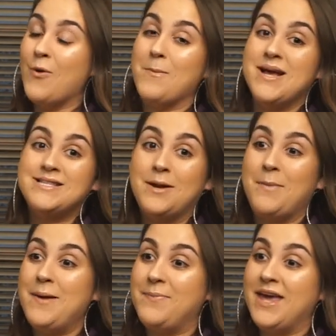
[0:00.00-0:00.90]
where my son
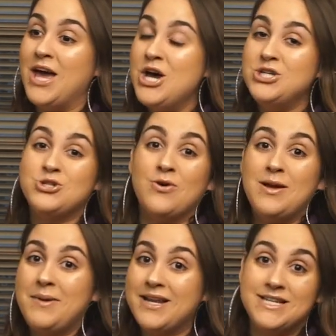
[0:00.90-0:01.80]
might be
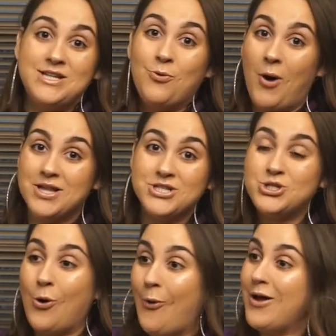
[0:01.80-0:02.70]
screaming because he wants a
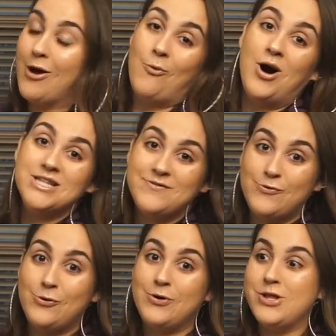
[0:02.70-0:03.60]
toy or wants
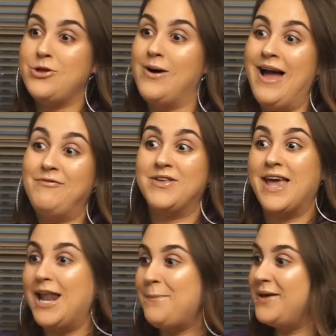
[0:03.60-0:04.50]
food and you know I have to
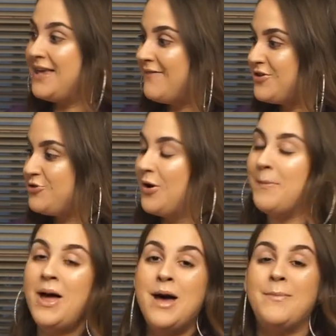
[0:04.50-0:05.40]
get up and give it to
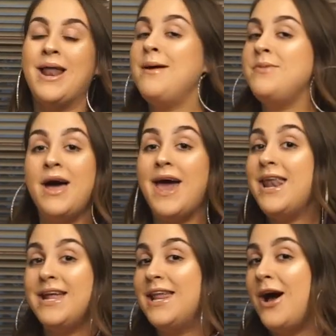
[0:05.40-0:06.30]
him. But I'm not
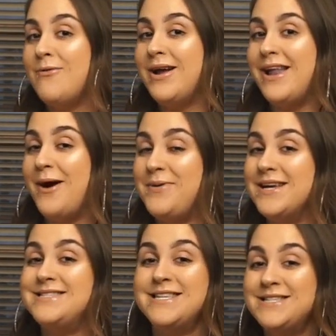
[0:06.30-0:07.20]
editing it out right now
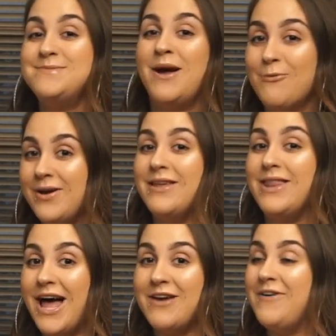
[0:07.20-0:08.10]
because this is my real
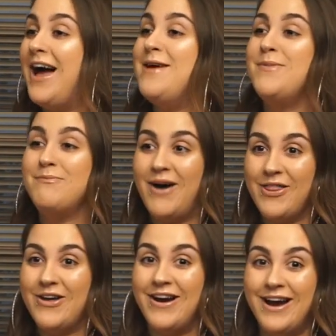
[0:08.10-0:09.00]
life. I am a
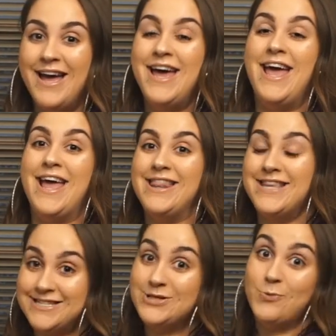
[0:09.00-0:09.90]
mother and
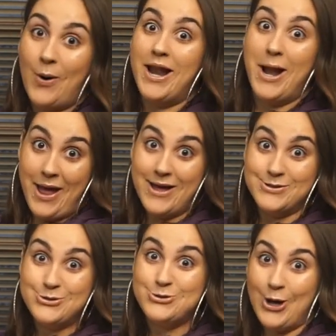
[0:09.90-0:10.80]
this is what it
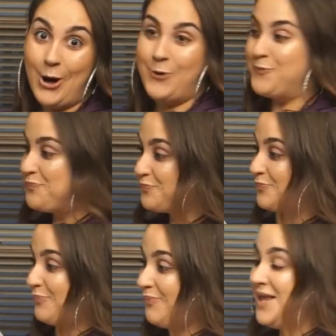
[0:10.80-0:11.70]
is. So
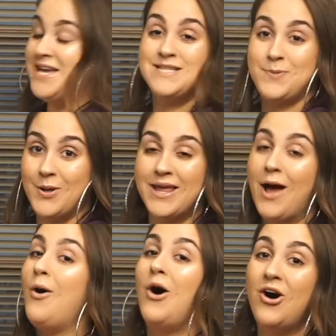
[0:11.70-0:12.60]
he's pulling
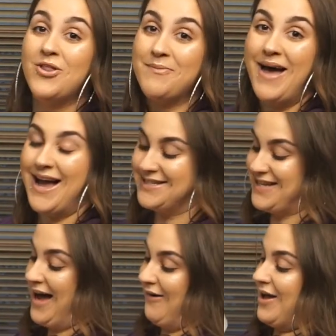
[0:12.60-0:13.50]
out all the bags
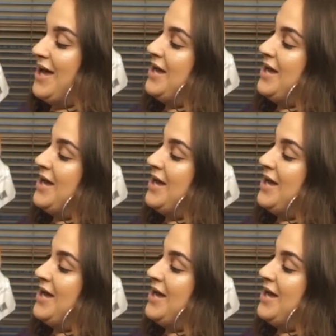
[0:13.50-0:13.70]
now.